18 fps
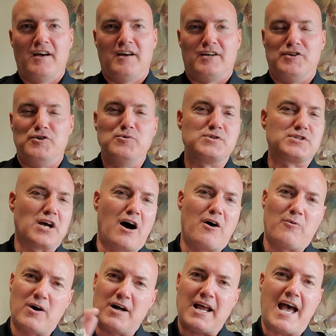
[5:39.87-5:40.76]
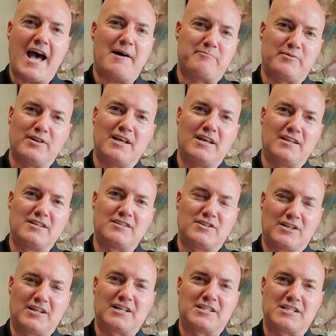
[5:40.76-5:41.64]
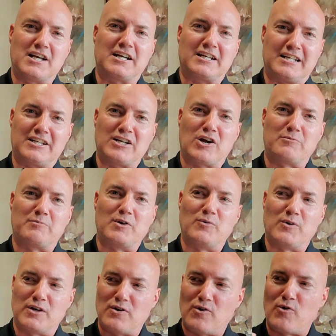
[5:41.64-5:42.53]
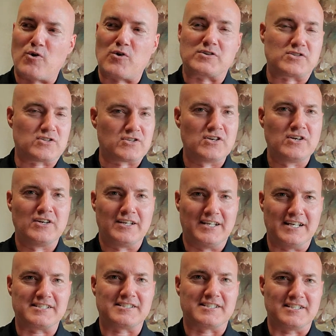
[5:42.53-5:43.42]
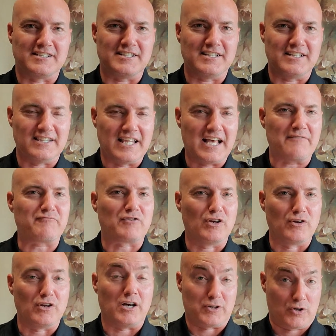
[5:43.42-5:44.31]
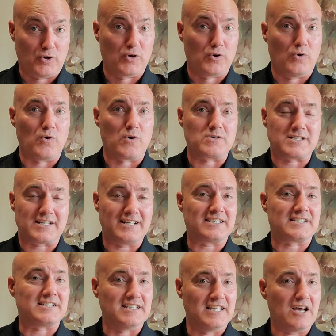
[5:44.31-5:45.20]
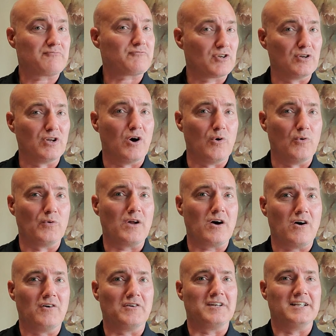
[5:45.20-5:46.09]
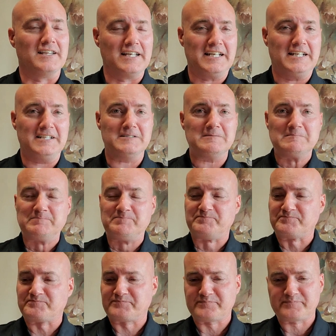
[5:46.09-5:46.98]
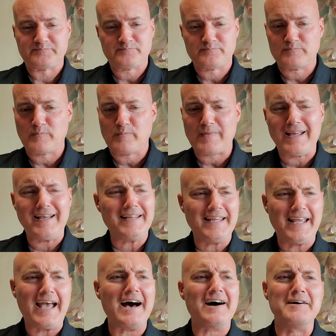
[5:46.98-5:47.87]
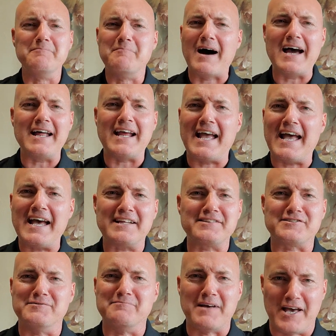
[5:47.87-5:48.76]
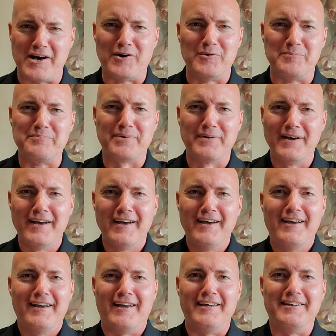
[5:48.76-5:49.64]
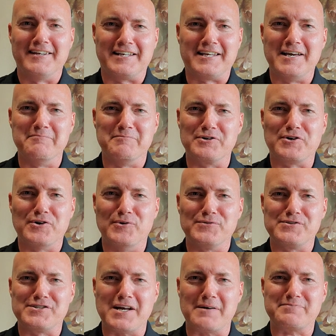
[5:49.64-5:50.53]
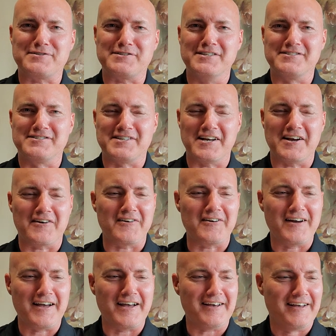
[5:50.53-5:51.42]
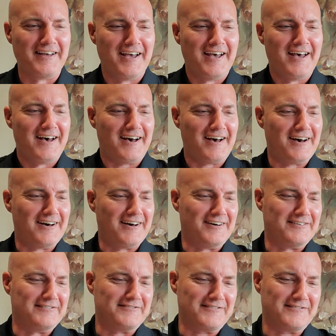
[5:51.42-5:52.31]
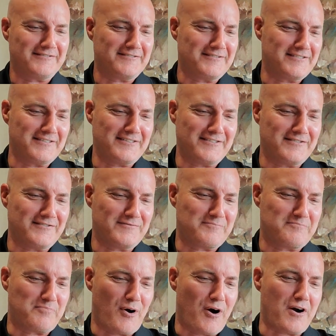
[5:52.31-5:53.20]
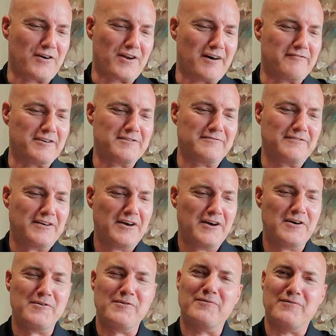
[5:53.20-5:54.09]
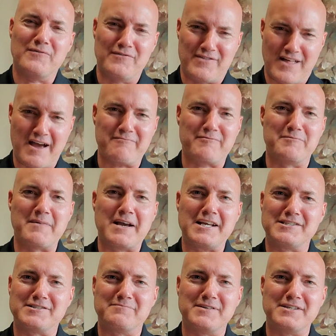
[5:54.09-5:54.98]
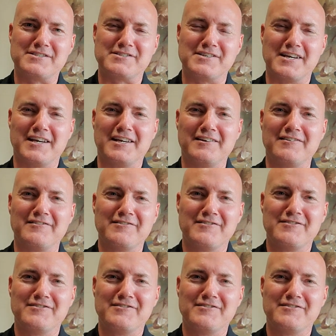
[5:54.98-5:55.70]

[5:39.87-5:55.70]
You saw what happened in the Kentucky Derby when a good horse gets left alone on the lead. Yeah, it might have had some help in the chemical substance there, part of it. That remains to be seen.